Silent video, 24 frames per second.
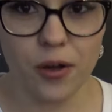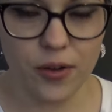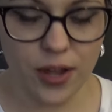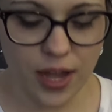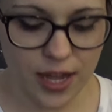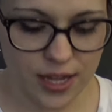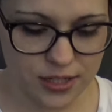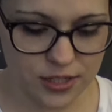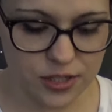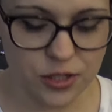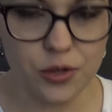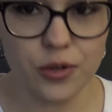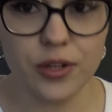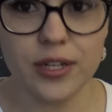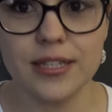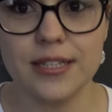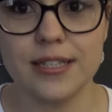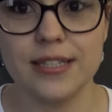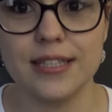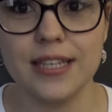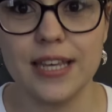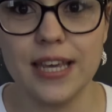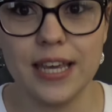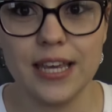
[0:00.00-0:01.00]
Okay, so you can
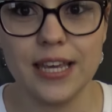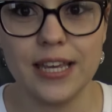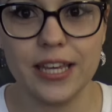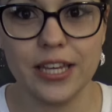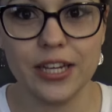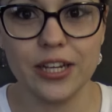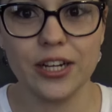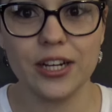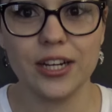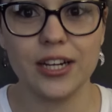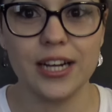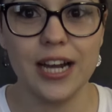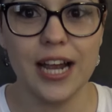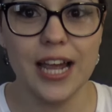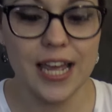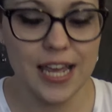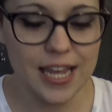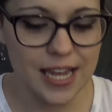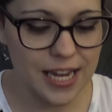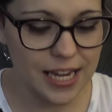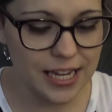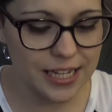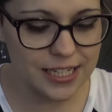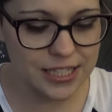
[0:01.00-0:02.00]
see here,
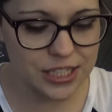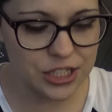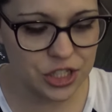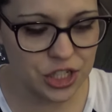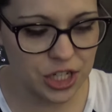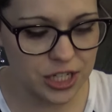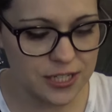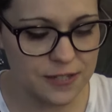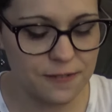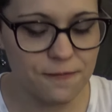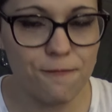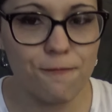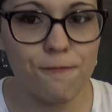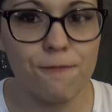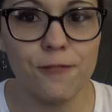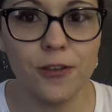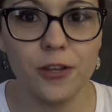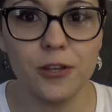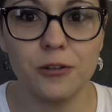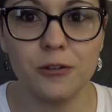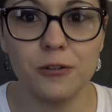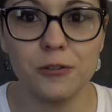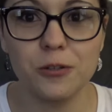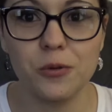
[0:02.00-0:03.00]
it is just
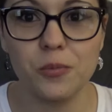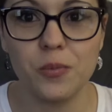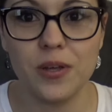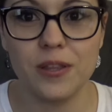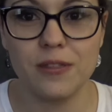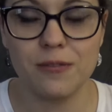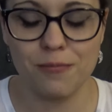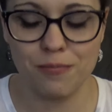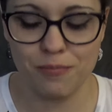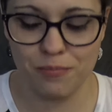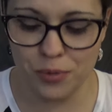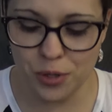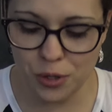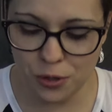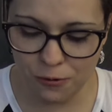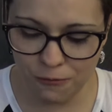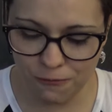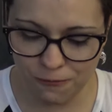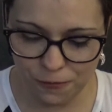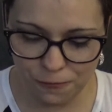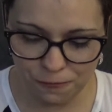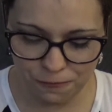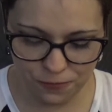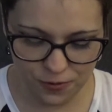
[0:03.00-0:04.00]
filled with
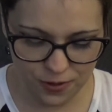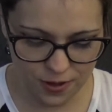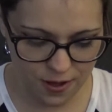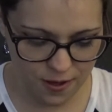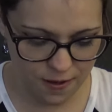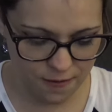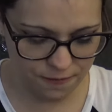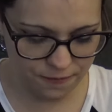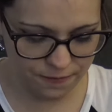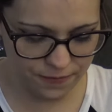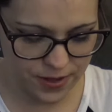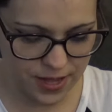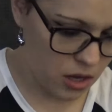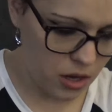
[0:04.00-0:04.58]
beautiful fluff.